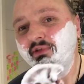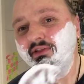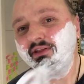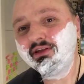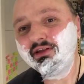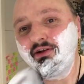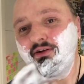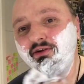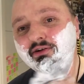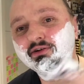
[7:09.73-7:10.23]

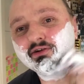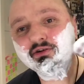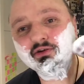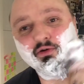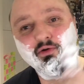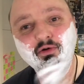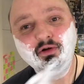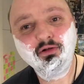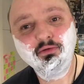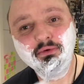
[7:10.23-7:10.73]
They
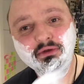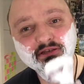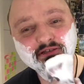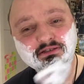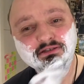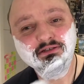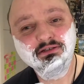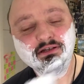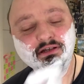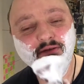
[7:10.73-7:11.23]
aren't
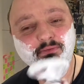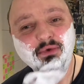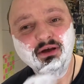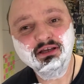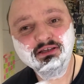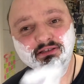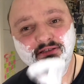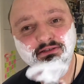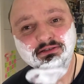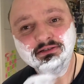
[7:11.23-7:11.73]
always the
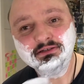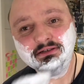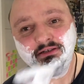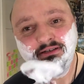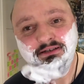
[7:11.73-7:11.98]
best.